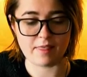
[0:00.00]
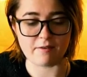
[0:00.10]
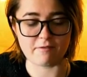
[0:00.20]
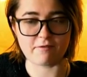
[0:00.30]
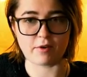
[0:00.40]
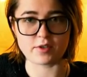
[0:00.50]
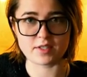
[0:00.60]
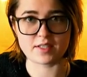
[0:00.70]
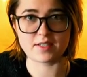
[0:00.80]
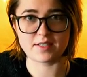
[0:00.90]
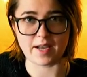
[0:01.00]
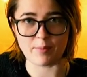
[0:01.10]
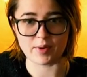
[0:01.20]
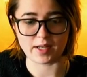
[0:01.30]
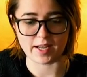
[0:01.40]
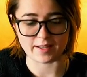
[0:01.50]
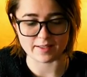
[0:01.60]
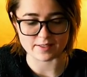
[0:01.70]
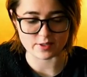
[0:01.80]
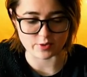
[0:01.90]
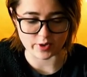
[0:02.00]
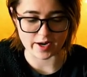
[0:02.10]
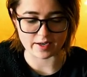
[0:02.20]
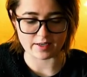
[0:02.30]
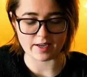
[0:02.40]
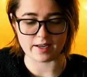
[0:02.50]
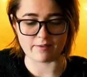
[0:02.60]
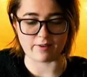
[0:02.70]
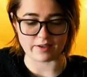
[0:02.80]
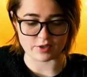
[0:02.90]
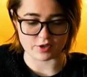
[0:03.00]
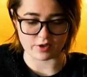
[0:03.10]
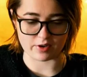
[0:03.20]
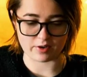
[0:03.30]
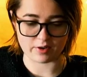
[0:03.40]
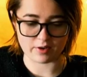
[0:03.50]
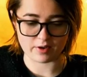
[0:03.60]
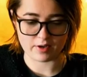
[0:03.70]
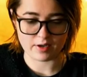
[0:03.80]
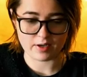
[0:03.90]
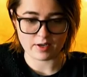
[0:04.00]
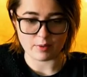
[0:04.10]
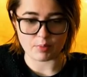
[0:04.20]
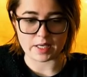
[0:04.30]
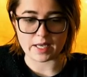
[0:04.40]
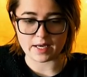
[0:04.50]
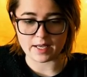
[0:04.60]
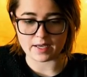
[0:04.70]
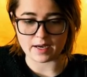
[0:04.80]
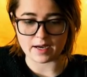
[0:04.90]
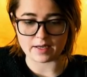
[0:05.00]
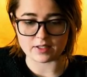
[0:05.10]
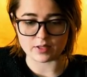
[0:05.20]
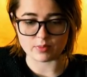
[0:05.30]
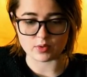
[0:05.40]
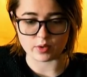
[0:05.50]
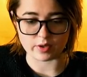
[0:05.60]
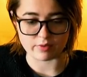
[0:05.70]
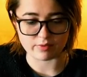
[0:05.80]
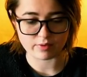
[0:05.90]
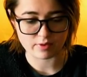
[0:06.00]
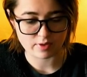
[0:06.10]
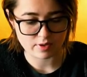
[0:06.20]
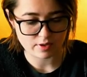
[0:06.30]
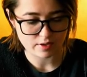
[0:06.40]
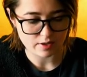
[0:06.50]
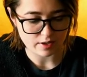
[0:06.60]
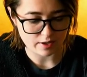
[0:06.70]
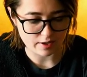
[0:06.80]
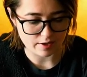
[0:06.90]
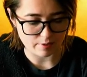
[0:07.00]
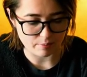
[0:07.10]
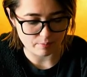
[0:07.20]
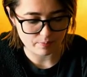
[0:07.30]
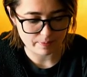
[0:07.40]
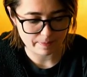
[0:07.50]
the first step in like this great adventure, beginning on some sort of um,